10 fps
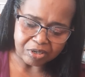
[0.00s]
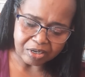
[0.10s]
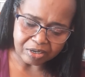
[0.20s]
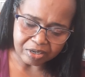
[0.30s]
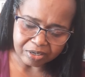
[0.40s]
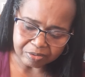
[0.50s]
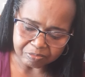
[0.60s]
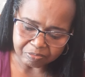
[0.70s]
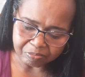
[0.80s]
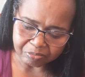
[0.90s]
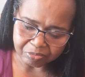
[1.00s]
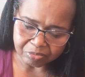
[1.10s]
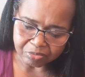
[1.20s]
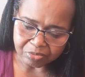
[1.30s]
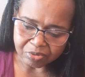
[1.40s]
I
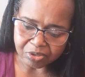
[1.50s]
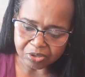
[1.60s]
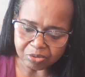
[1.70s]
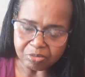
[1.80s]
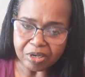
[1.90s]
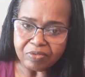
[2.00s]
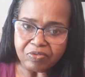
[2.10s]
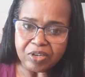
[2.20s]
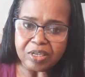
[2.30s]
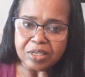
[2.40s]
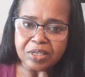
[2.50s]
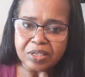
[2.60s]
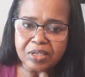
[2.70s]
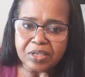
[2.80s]
do my face.